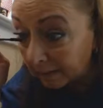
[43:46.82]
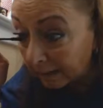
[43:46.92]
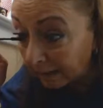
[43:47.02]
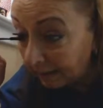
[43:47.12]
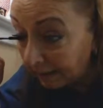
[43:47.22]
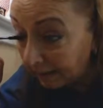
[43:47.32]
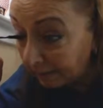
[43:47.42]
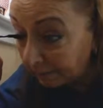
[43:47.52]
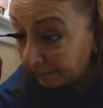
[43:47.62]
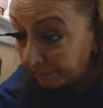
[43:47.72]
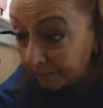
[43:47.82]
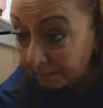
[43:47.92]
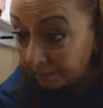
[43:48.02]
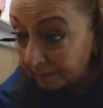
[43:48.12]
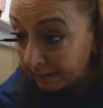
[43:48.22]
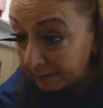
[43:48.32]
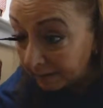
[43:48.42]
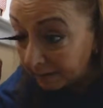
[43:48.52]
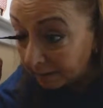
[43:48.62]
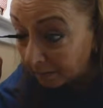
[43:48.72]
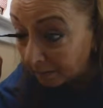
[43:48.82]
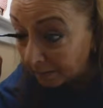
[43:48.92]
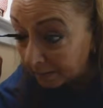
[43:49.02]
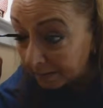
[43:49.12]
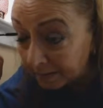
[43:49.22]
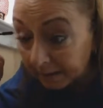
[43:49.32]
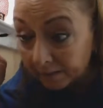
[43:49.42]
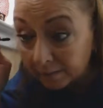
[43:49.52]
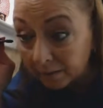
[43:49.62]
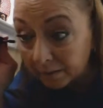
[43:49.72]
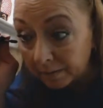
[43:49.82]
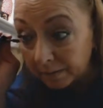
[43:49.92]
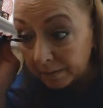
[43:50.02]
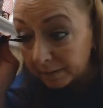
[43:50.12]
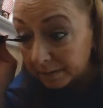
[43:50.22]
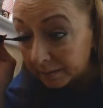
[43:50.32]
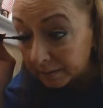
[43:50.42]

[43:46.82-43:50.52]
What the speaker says: I've not really spent a whole lot of time doing this.